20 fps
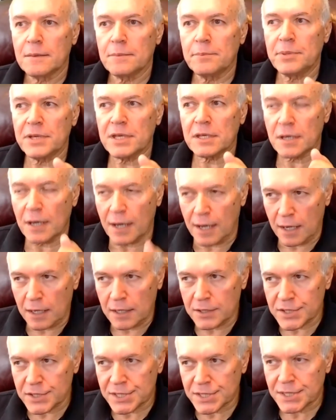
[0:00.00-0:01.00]

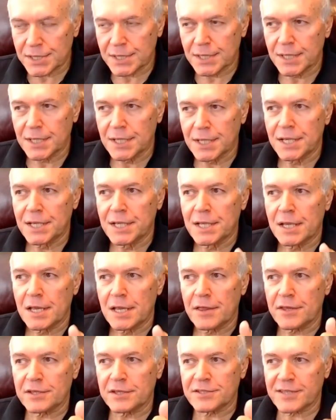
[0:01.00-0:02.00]
Because
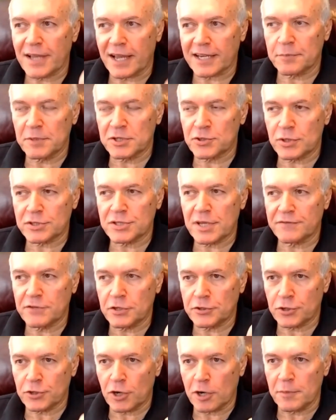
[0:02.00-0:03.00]
the psychometrists have
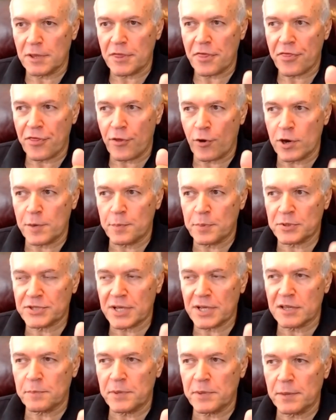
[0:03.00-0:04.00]
determined 30%
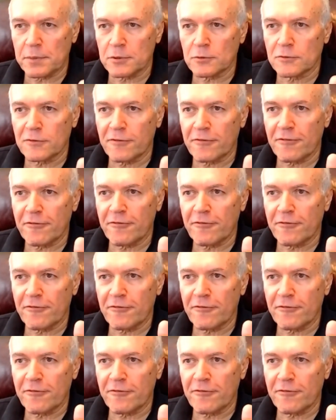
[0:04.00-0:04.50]
of the people